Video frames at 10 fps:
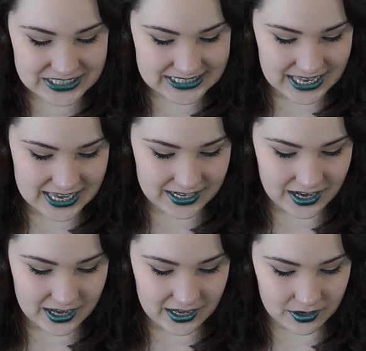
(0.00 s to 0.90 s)
she said,
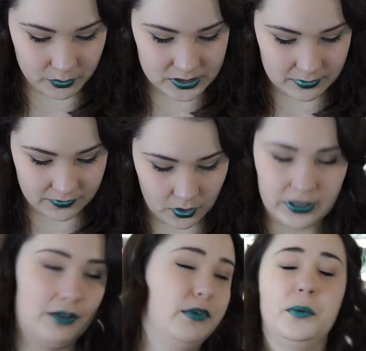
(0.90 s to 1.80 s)
uh, what's my,
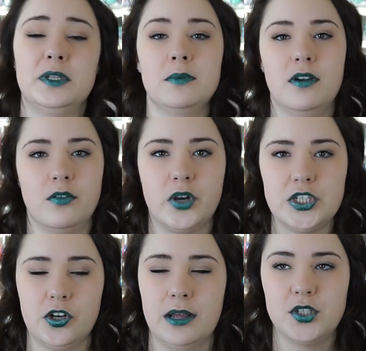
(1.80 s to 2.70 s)
oh yeah, what's my favorite
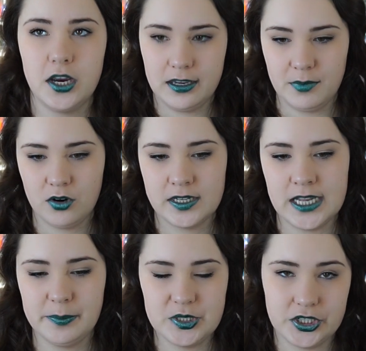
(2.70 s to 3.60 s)
restaurant? I was talking about
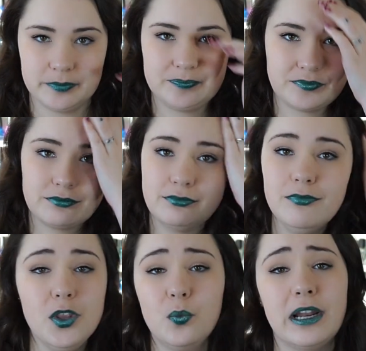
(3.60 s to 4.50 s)
Red Lobster.
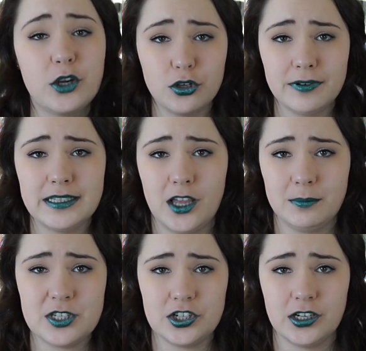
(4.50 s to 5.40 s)
When I go to Red
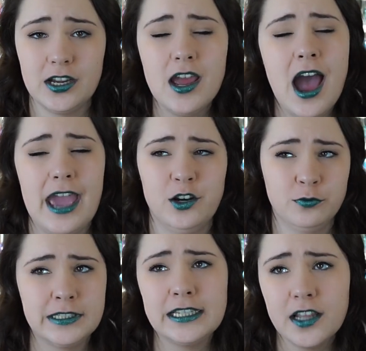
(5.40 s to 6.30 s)
Lobster, I
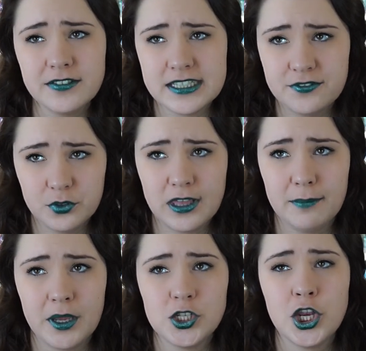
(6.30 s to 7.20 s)
don't really love seafood
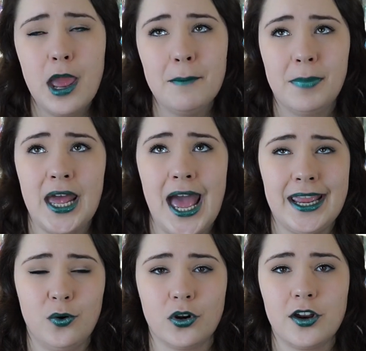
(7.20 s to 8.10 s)
that much, but
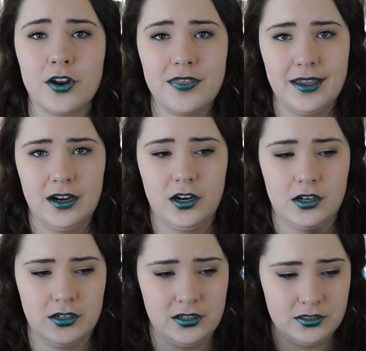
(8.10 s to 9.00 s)
I order
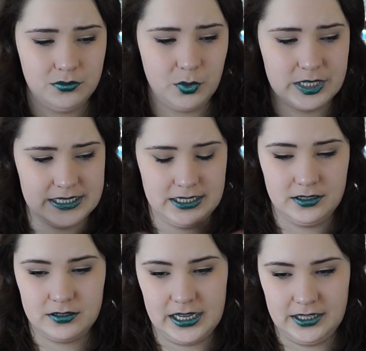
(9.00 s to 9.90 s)
their, what is
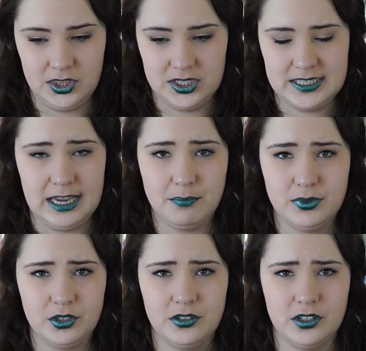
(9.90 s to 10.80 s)
it, like the
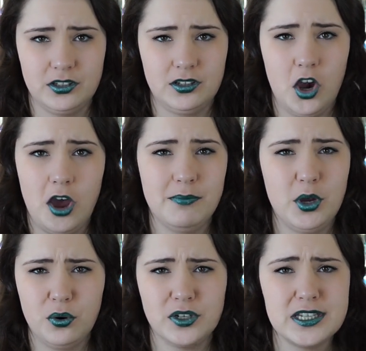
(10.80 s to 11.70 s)
sampler, their
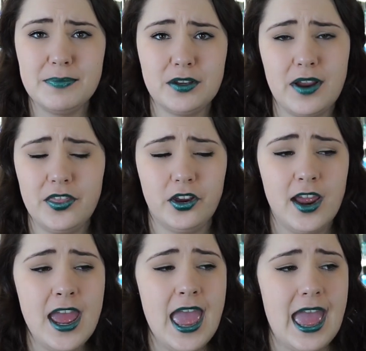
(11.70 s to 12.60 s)
combo or something
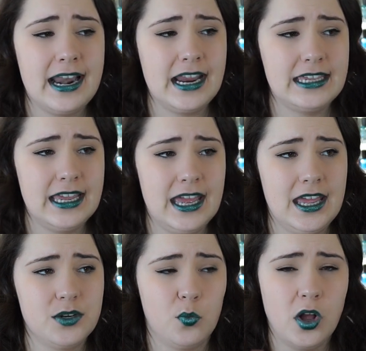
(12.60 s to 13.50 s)
rather, and I
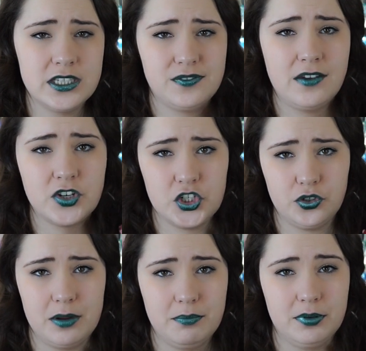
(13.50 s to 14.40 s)
get Walt's favorite
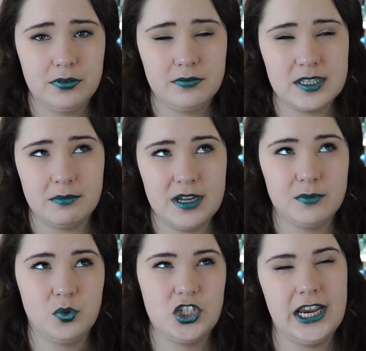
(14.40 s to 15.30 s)
shrimp
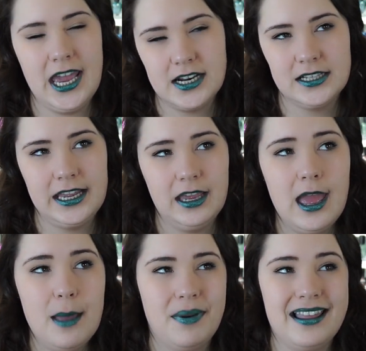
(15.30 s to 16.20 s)
sometimes, which I kind of like,
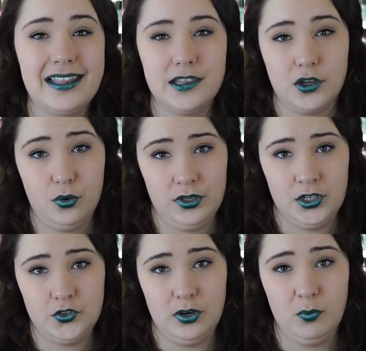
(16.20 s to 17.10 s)
but I like the
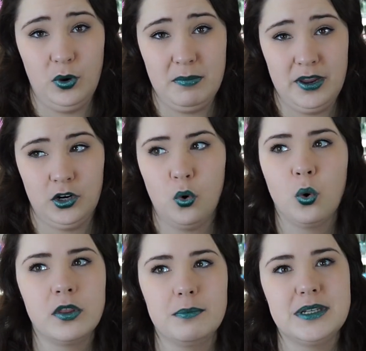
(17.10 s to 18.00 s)
coconut shrimp way better,
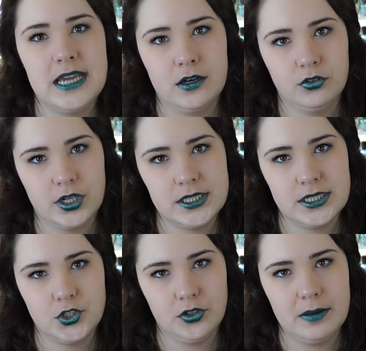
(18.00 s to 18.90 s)
or the potato
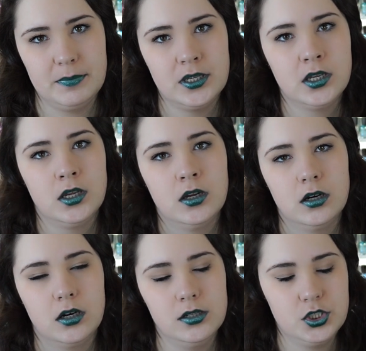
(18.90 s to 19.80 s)
crusted shrimp.
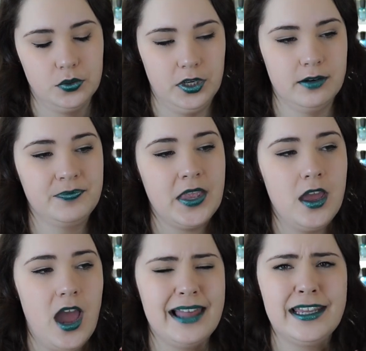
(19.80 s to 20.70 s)
Oh, so good.
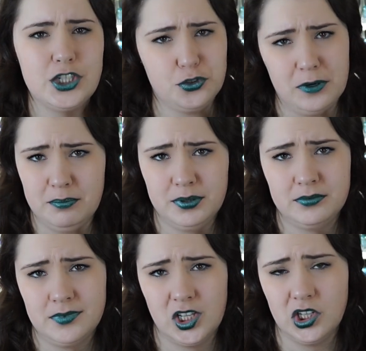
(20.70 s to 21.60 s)
I like shrimp
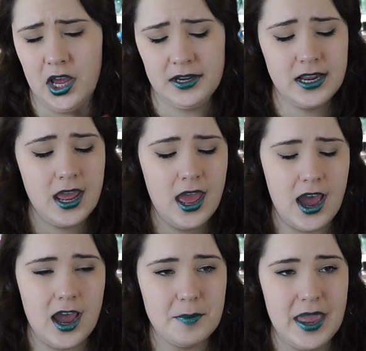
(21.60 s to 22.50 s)
a lot.
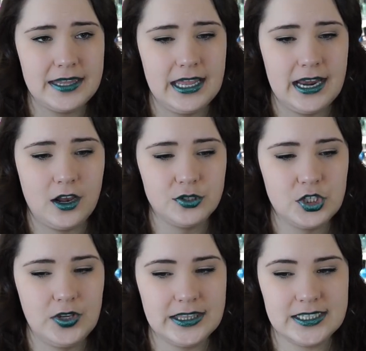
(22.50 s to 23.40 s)
Um, and then I
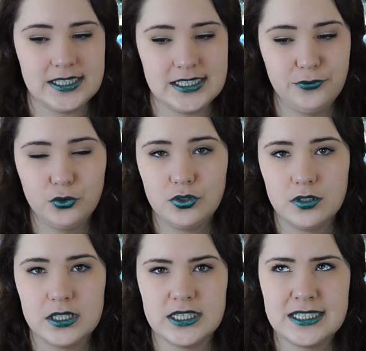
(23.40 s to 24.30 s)
also get the seafood,
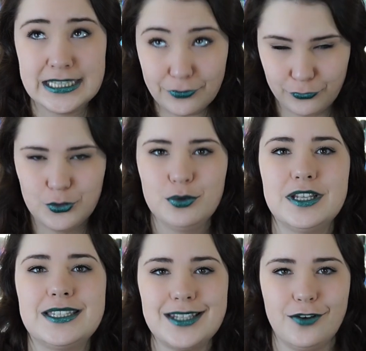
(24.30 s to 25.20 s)
the
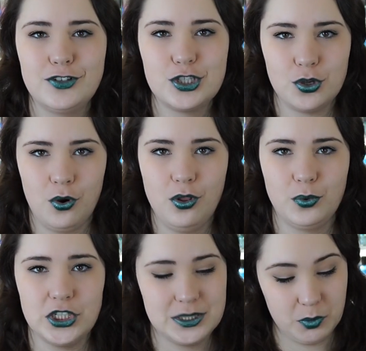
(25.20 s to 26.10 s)
seafood stuffed sole,
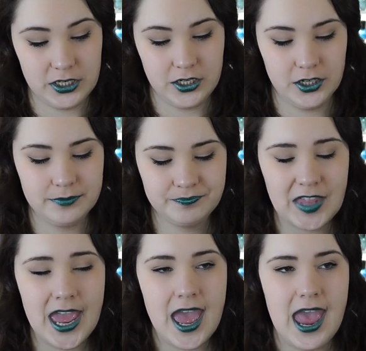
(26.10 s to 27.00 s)
which is pretty good.
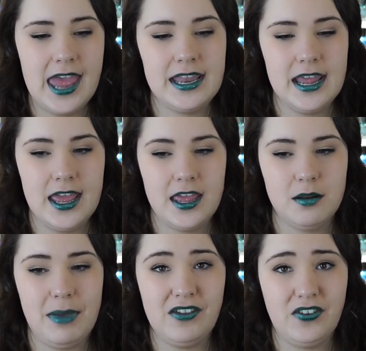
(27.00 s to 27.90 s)
And
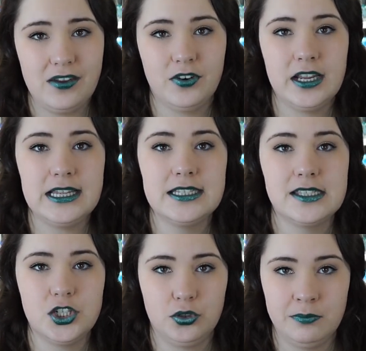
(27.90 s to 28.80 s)
then my favorite
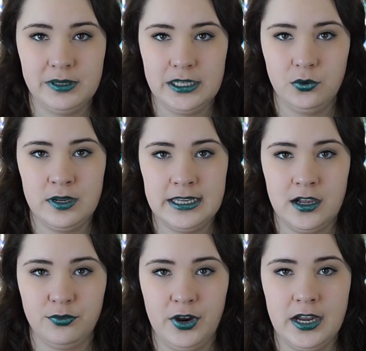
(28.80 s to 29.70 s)
is the shrimp
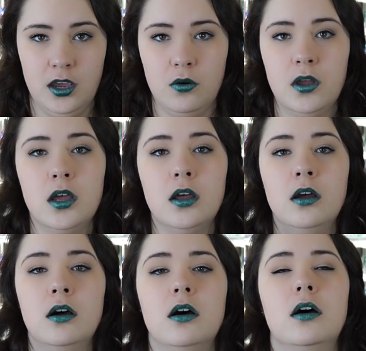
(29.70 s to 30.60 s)
linguine alfredo.
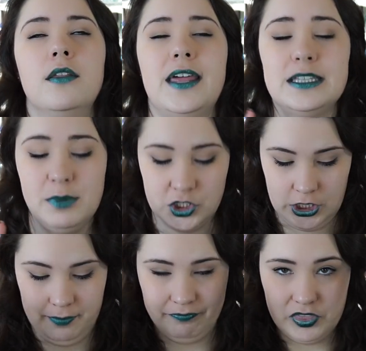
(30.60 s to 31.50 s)
Oh, that's my
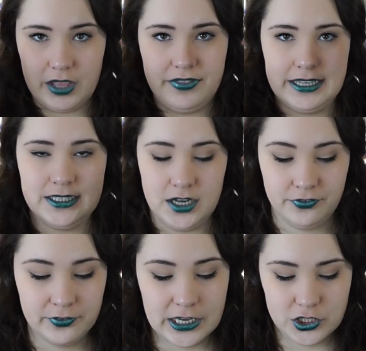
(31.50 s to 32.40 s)
jam. Love that
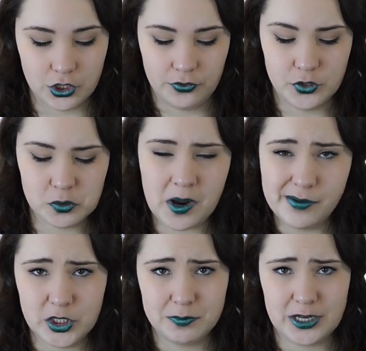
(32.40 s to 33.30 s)
stuff. So those are
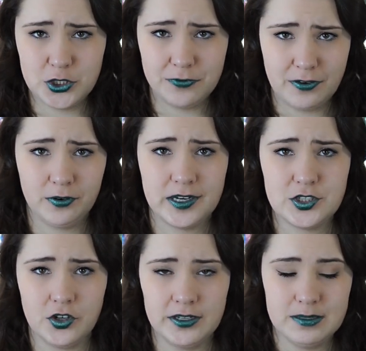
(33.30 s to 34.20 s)
probably two, my two favorite
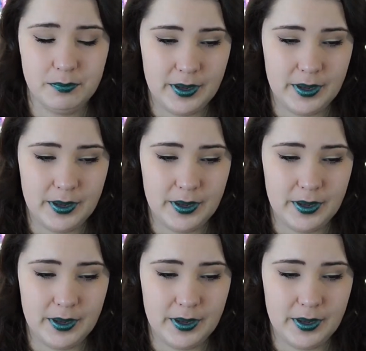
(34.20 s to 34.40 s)
restaurants,